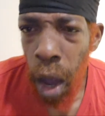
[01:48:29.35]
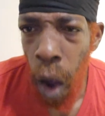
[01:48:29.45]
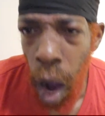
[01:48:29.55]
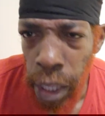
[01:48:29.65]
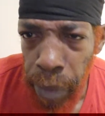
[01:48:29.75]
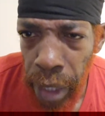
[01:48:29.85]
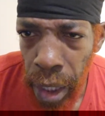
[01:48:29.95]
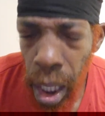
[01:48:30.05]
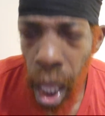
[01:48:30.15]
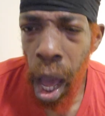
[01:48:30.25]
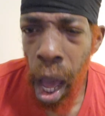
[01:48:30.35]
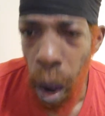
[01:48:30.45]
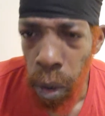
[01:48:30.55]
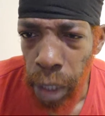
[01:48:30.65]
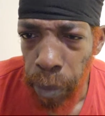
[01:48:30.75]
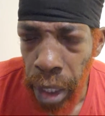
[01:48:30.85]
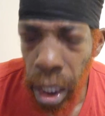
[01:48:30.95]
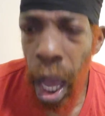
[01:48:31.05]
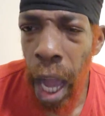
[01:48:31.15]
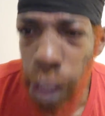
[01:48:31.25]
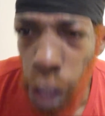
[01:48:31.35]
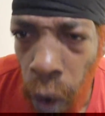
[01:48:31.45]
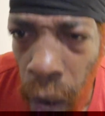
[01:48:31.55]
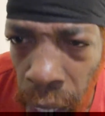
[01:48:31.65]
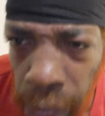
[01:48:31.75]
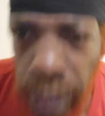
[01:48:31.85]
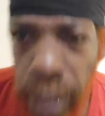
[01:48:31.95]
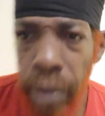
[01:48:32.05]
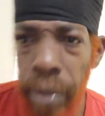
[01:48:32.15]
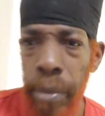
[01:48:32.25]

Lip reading: honor me, only me, and no other.